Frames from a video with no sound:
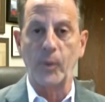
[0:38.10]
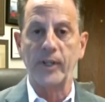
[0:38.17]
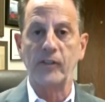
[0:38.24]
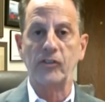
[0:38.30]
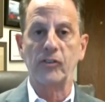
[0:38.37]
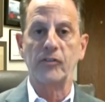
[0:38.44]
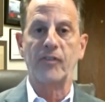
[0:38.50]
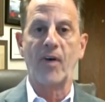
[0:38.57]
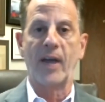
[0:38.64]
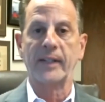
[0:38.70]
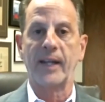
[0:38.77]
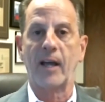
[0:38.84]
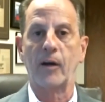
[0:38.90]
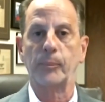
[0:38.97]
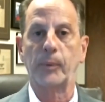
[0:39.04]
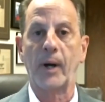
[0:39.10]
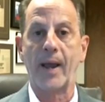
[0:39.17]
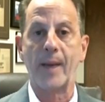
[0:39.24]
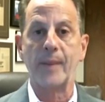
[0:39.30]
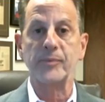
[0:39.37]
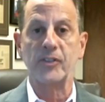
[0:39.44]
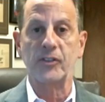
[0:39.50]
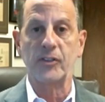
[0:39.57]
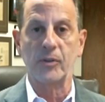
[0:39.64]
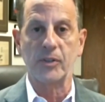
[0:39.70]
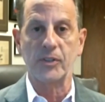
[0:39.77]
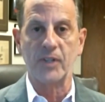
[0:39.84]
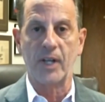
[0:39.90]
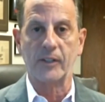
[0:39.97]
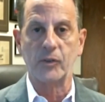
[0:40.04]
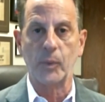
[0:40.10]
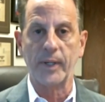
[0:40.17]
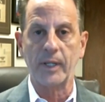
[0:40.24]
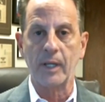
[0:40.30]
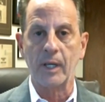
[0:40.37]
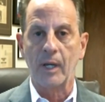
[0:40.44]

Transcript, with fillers: KPRC2 legal analyst Brian Wice